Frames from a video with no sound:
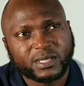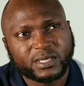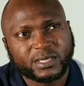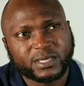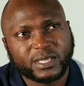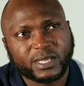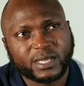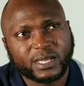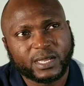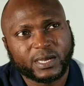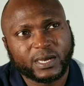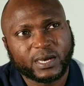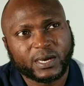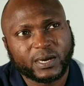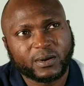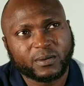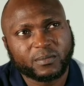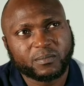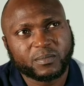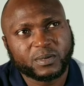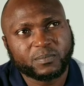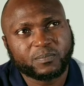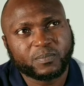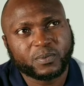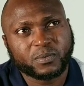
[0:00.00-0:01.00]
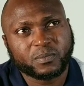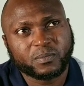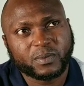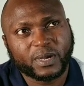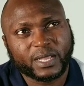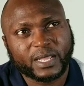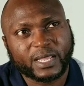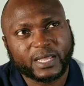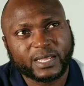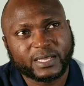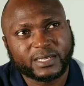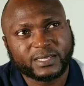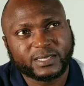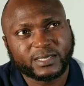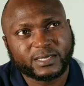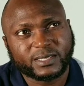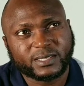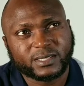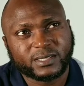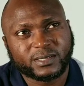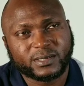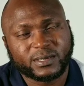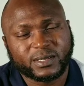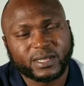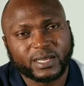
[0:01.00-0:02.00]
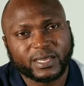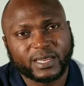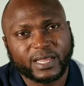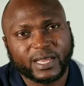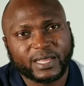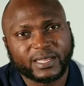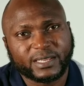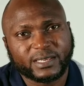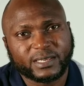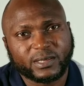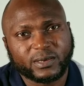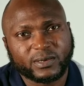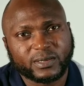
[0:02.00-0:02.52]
they helped me put my case together in